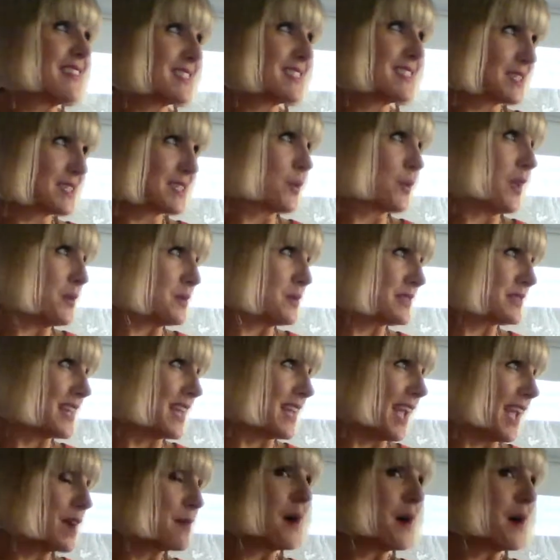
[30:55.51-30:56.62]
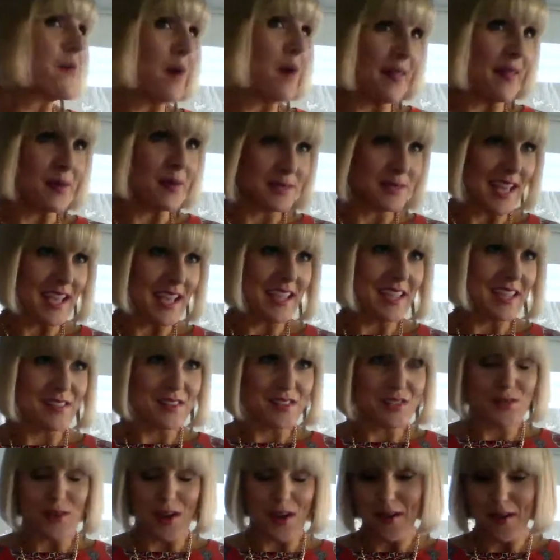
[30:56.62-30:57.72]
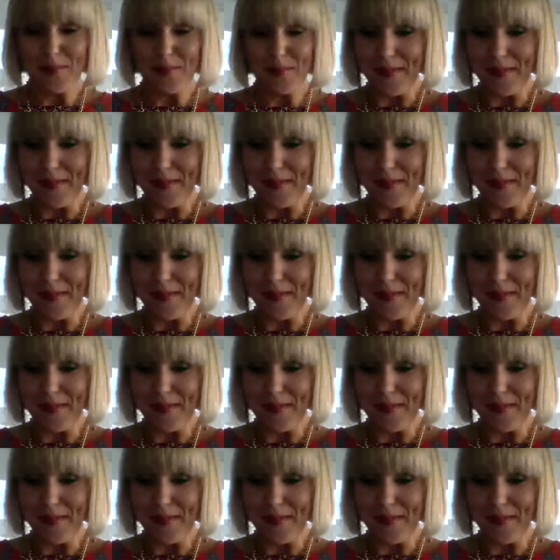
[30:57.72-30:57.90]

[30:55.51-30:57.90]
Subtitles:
this is what I was thinking about while I was hiking this trail,